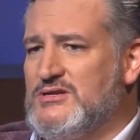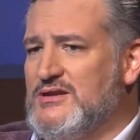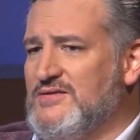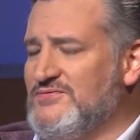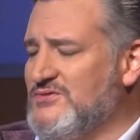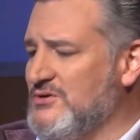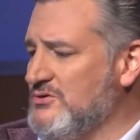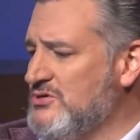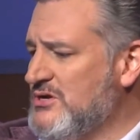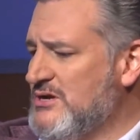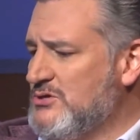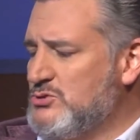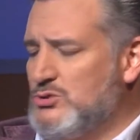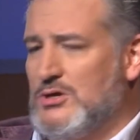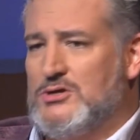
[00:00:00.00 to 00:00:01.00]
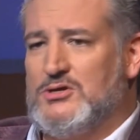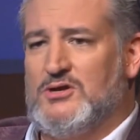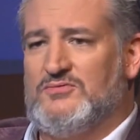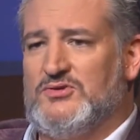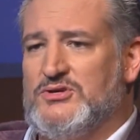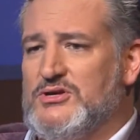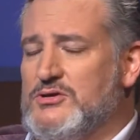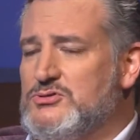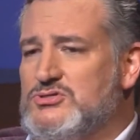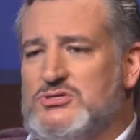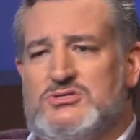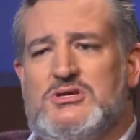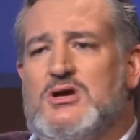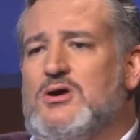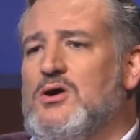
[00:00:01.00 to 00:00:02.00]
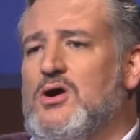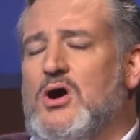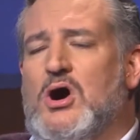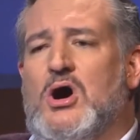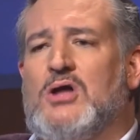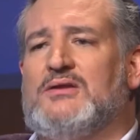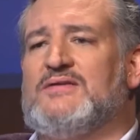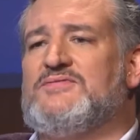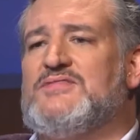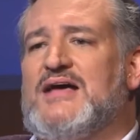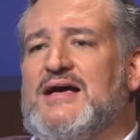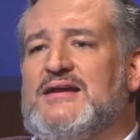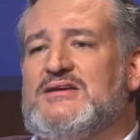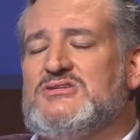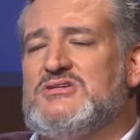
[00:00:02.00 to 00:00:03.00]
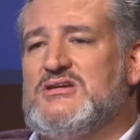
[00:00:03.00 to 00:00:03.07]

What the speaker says: and if there are drug overdoses, all of that is an